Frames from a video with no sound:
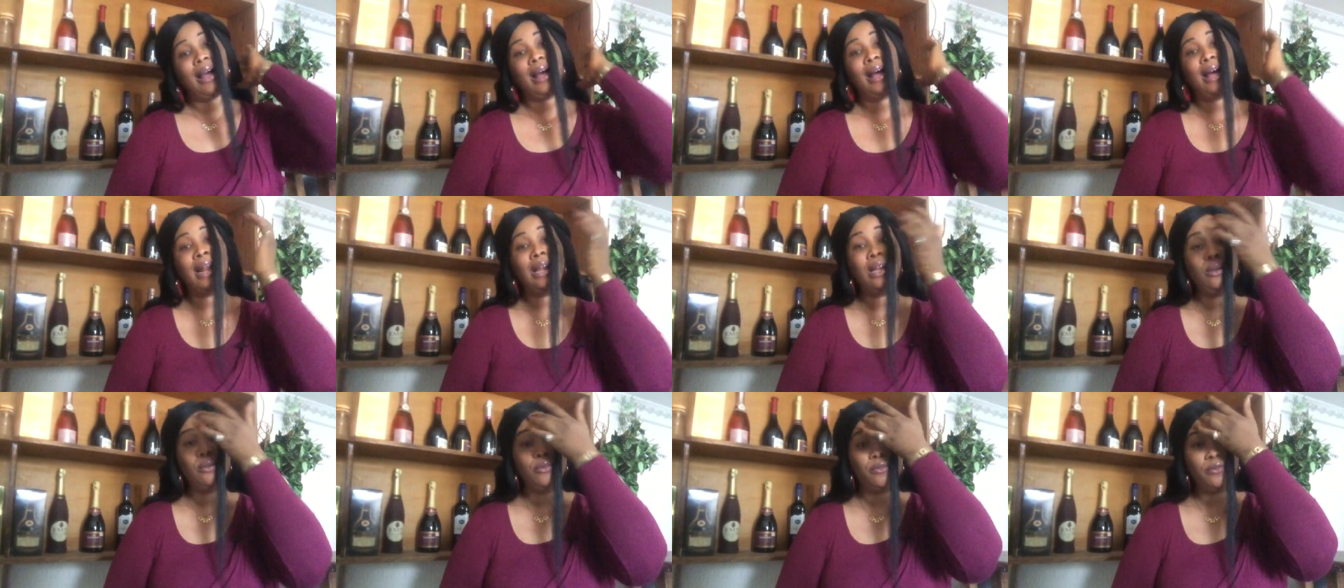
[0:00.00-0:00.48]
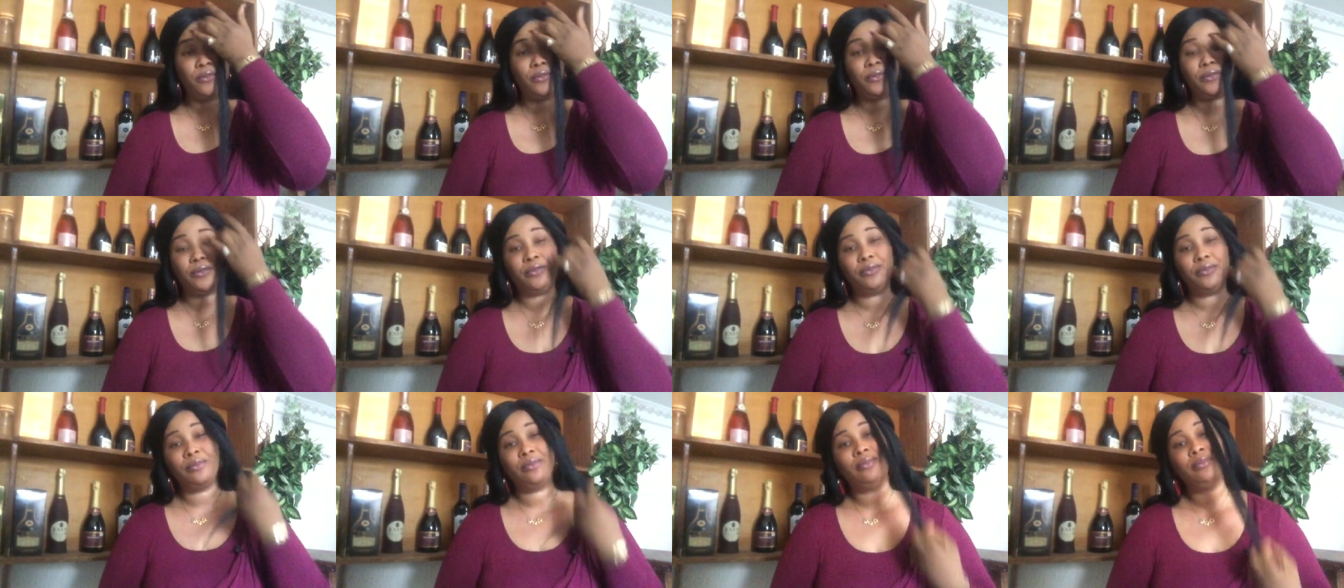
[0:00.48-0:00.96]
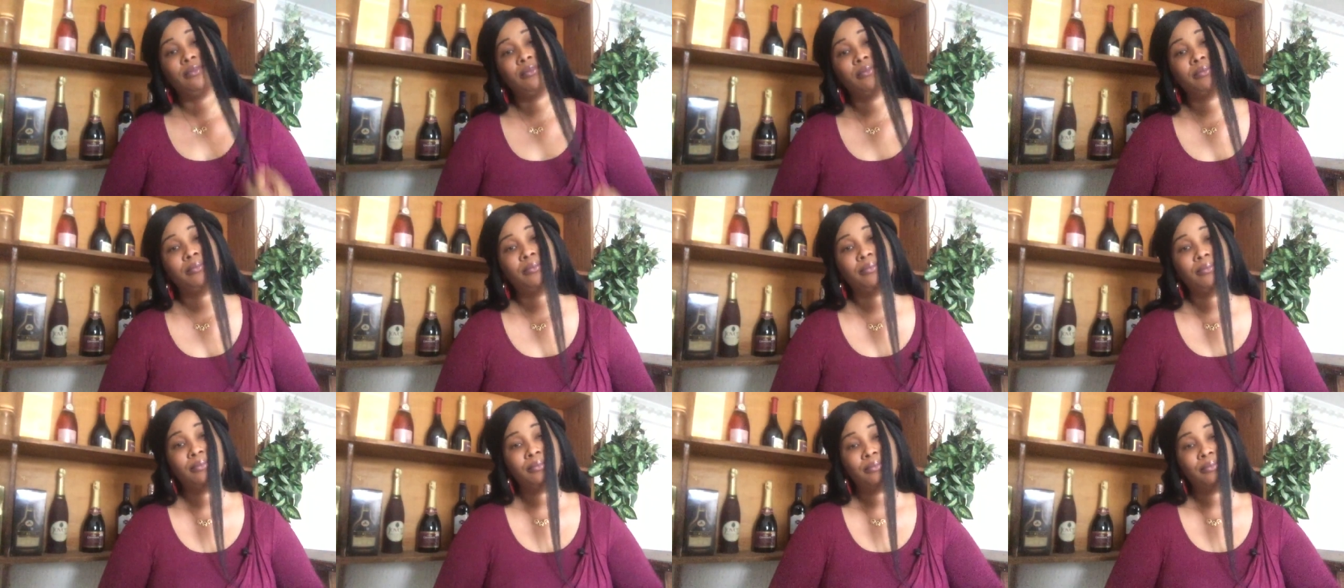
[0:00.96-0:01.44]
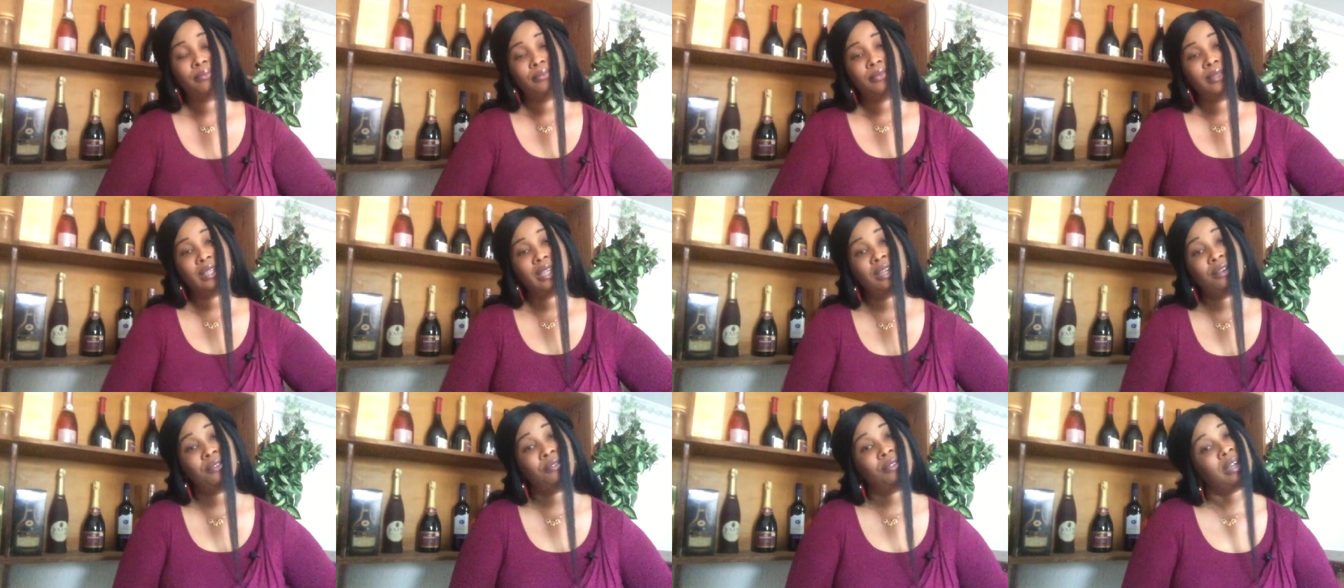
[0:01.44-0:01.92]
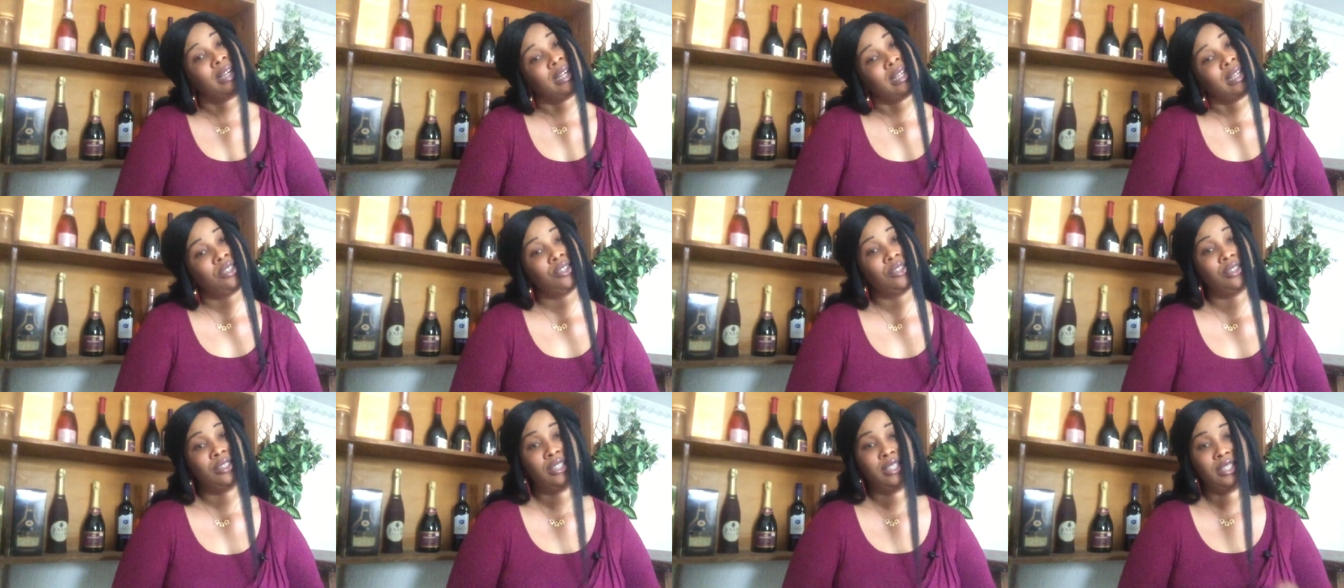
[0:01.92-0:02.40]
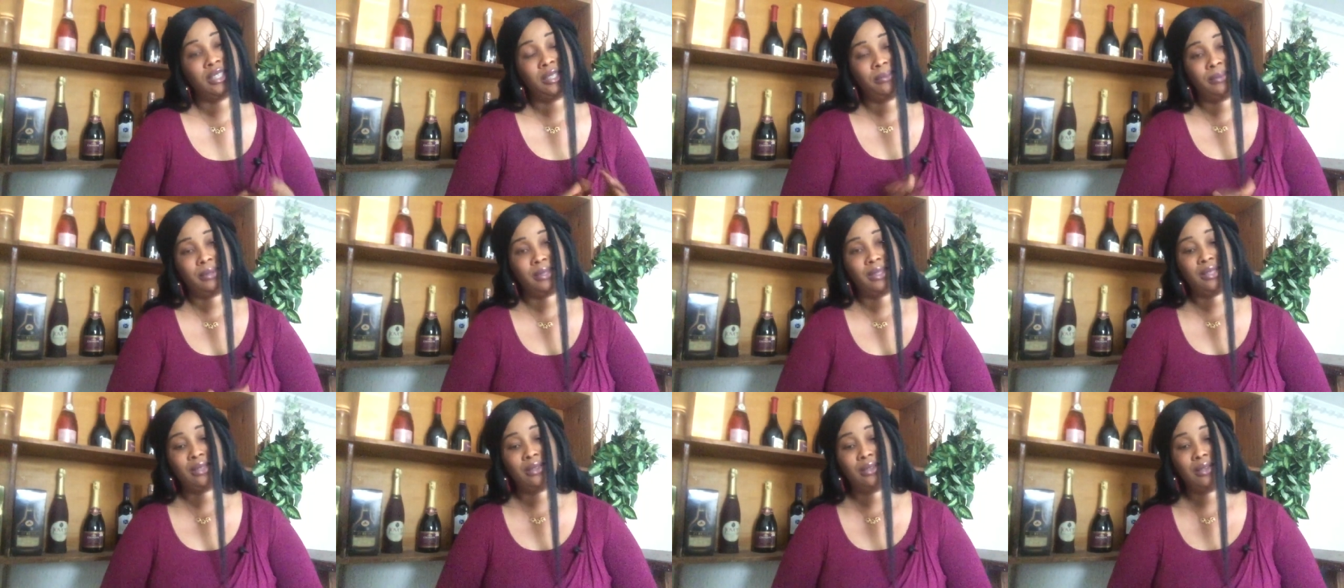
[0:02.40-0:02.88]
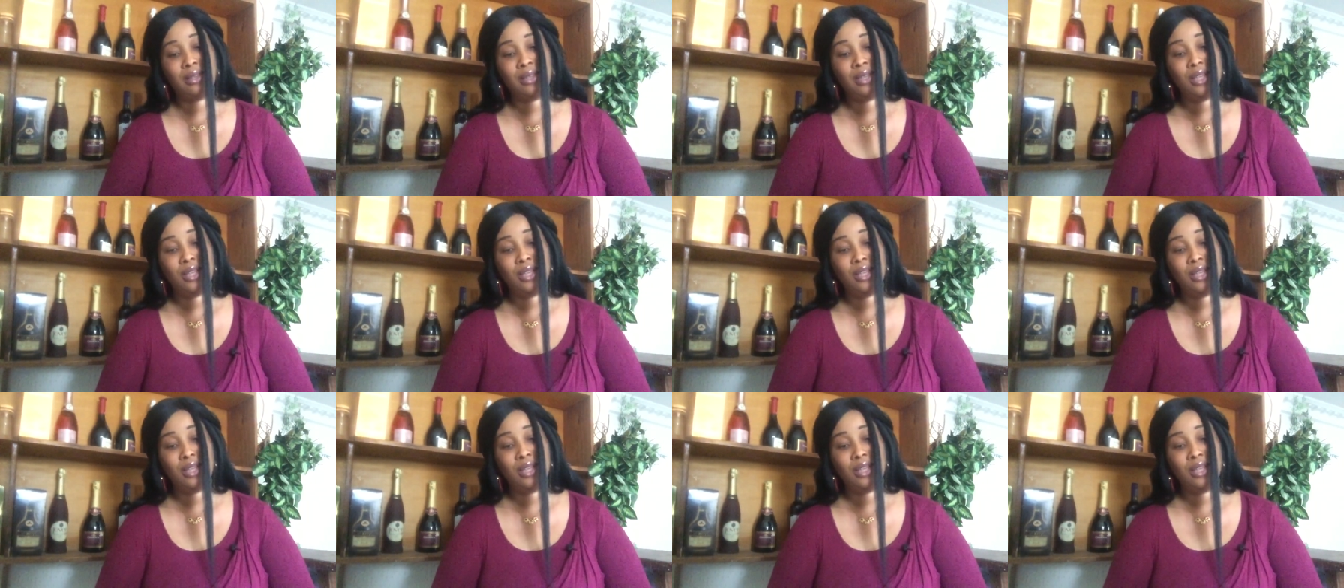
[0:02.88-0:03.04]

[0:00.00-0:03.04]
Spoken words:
aloof in relationships.